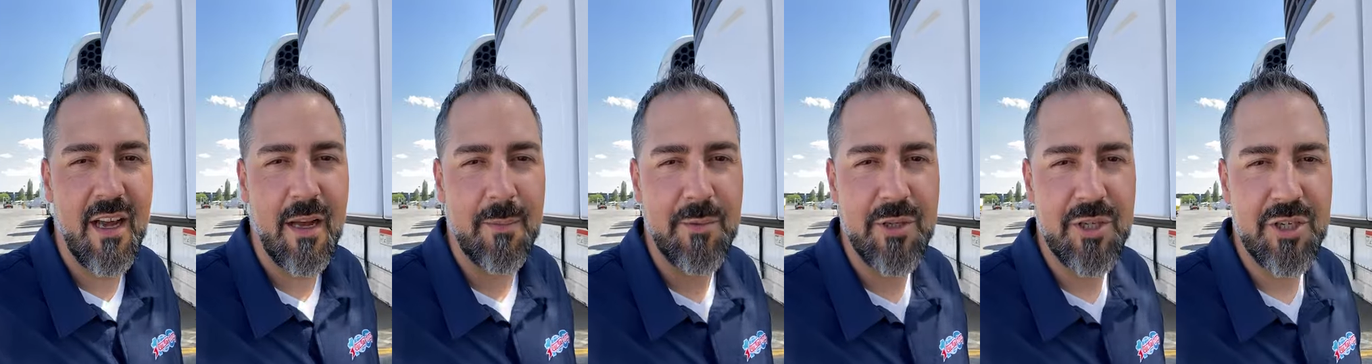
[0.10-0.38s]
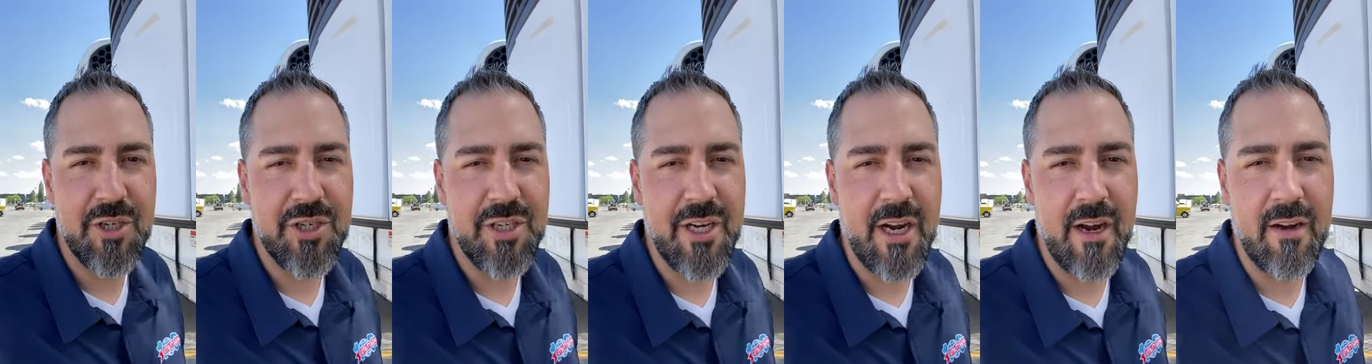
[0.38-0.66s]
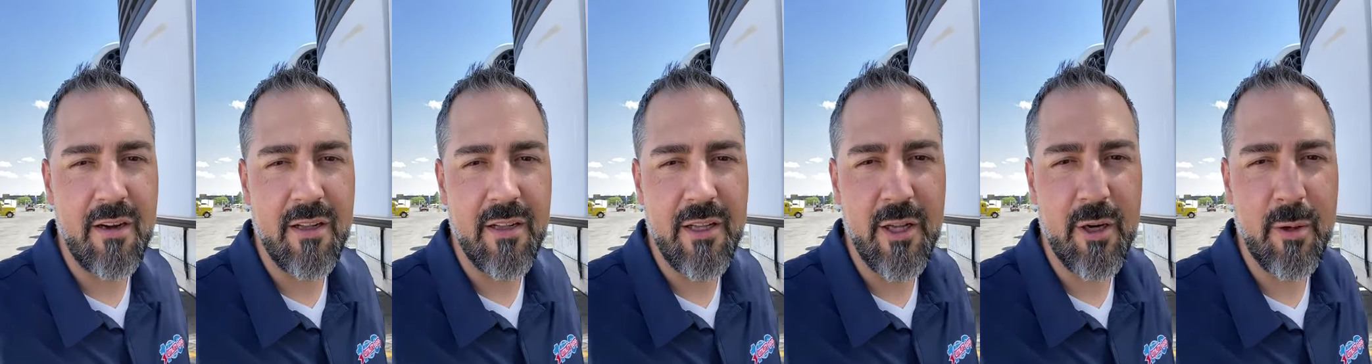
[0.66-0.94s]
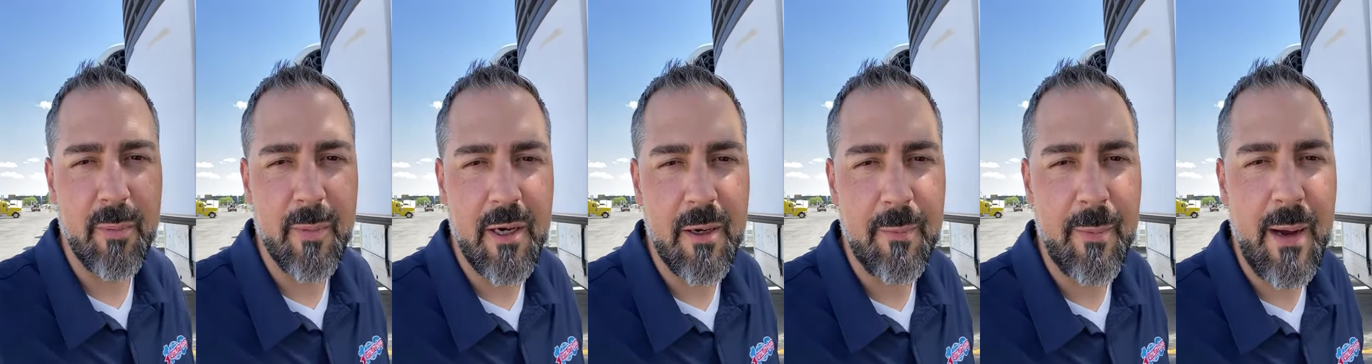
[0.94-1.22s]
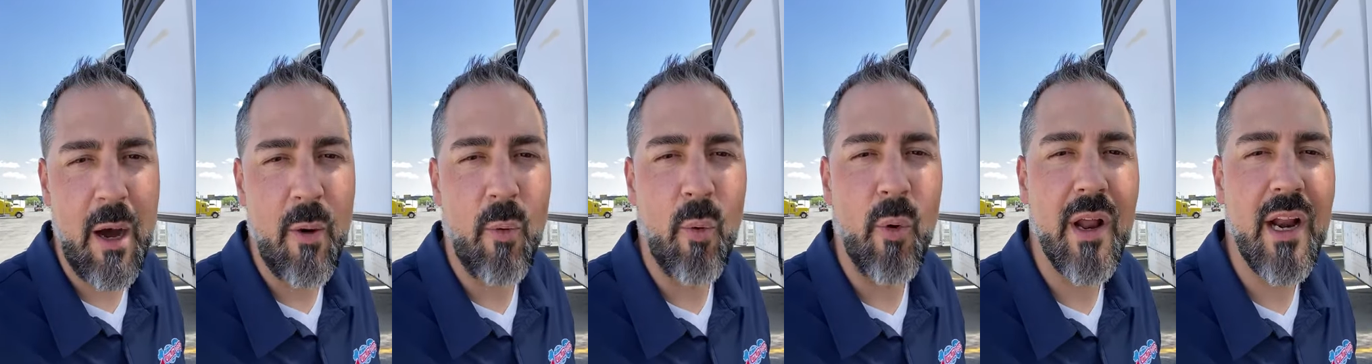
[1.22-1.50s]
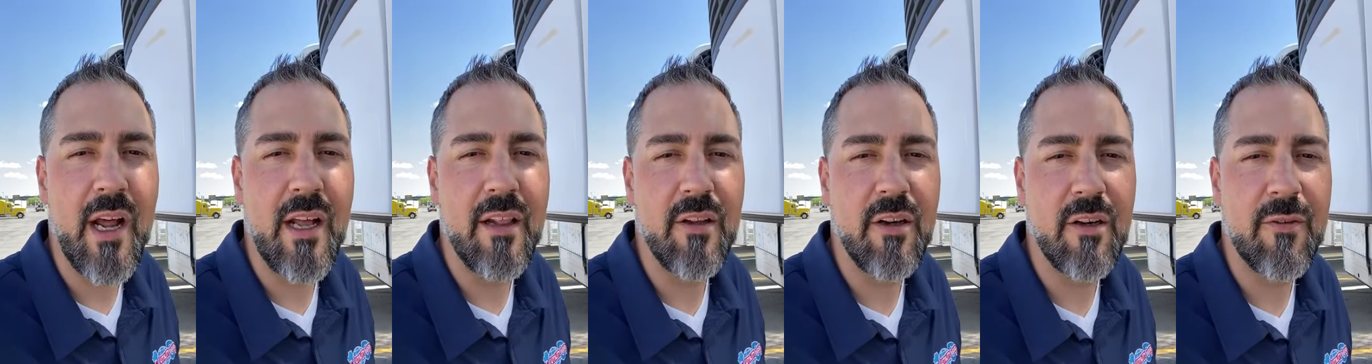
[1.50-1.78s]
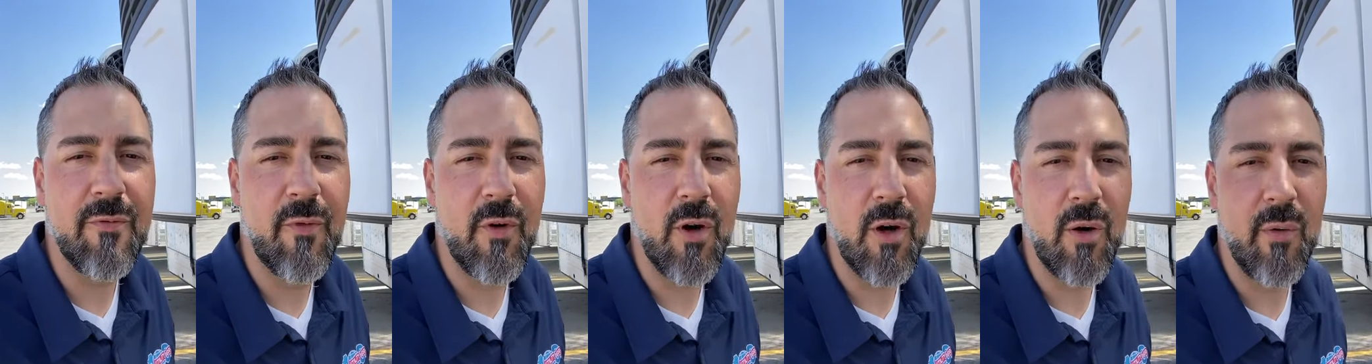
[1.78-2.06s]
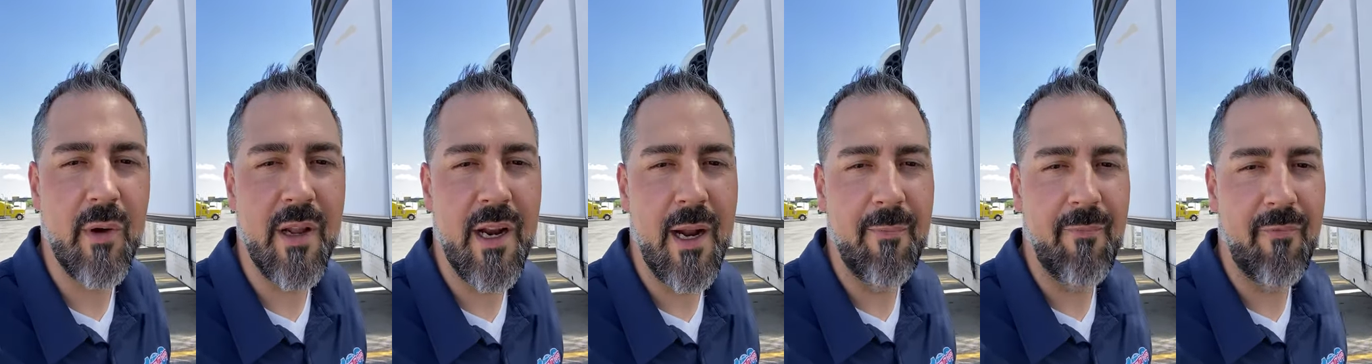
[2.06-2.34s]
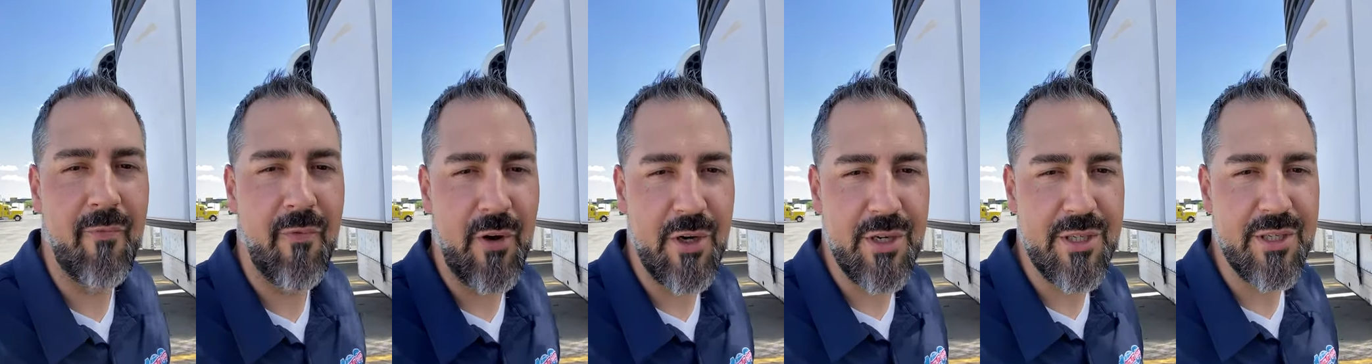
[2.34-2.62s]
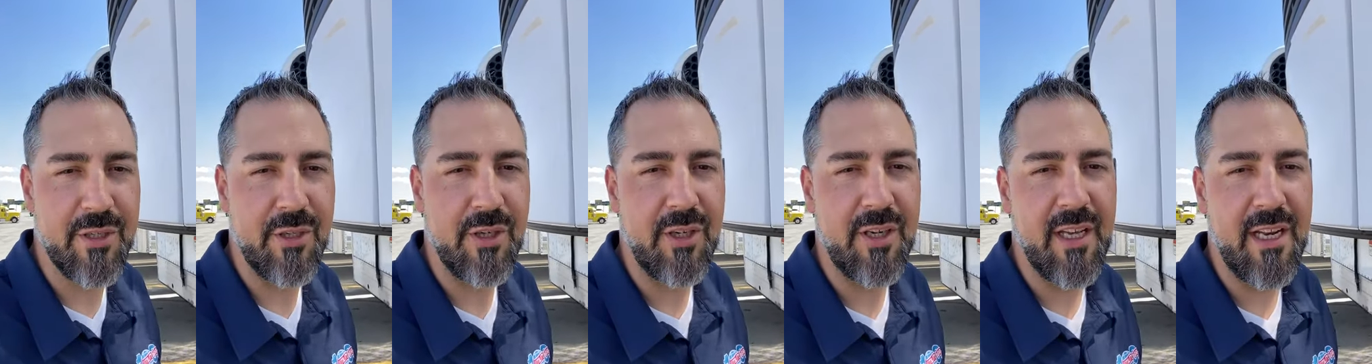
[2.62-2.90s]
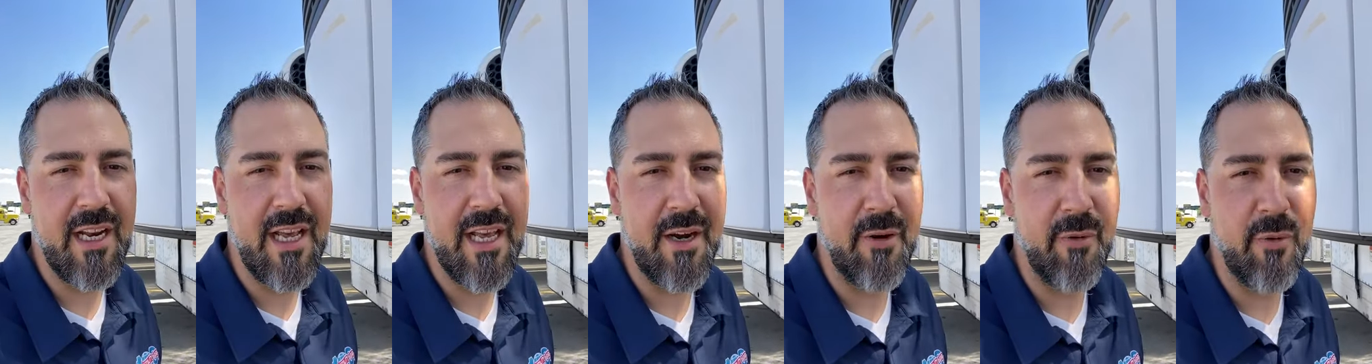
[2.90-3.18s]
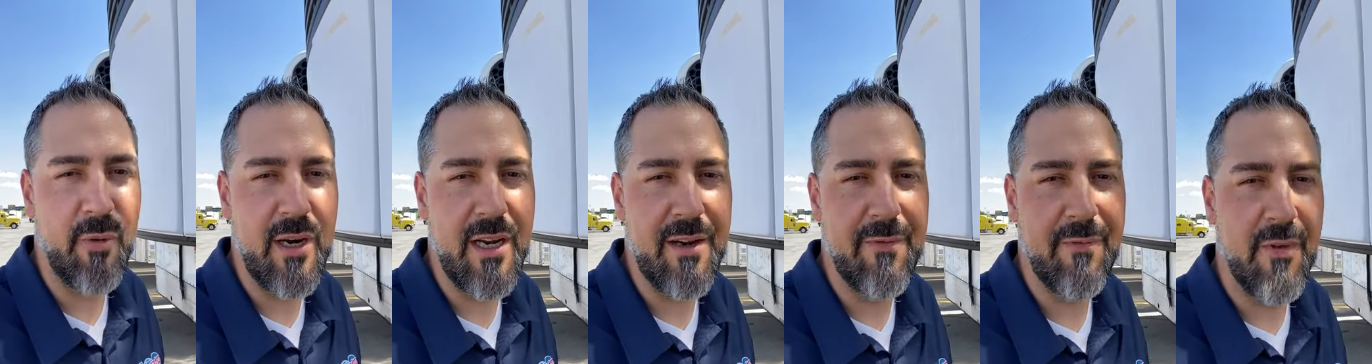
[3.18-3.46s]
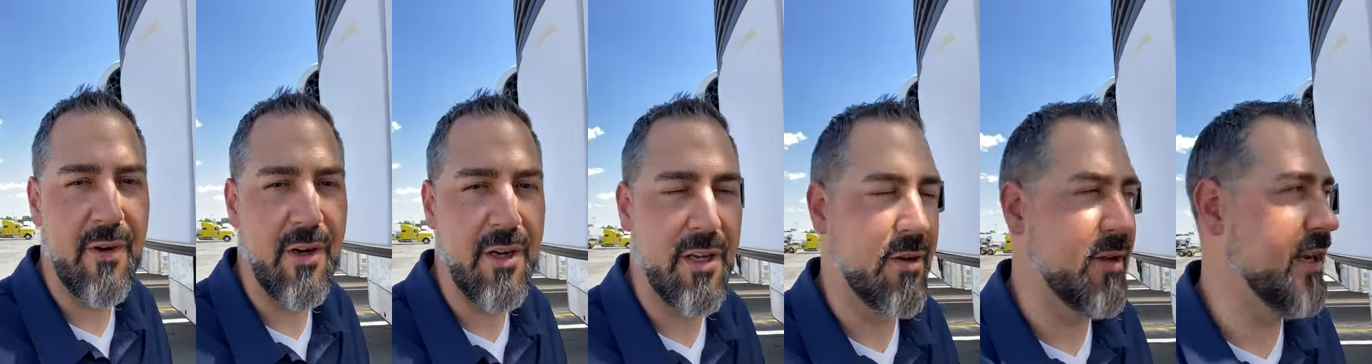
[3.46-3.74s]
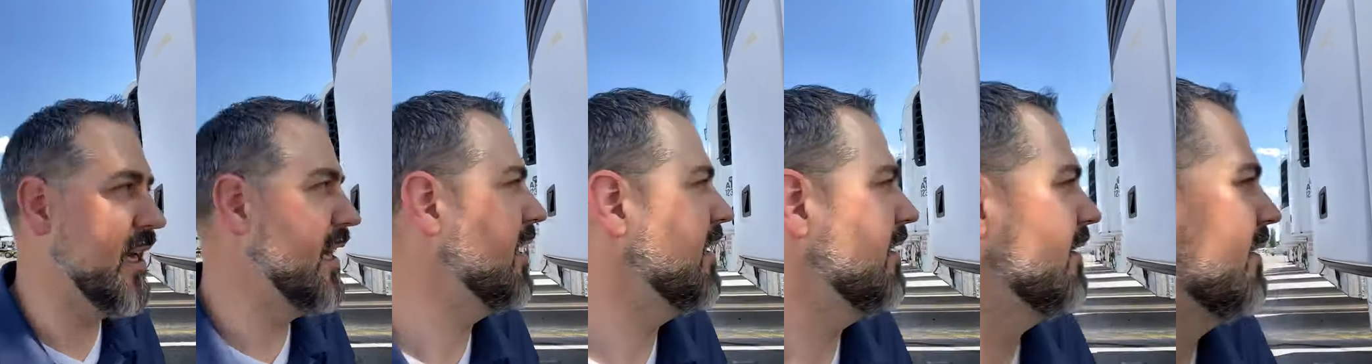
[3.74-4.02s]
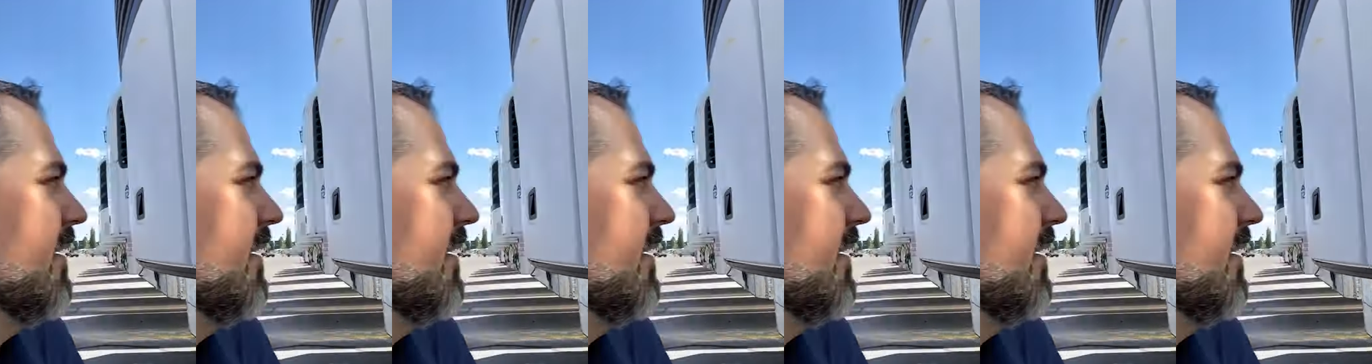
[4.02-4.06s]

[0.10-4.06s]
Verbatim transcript: just sharing a little bit about what I look for when I'm first looking at a reefer unit.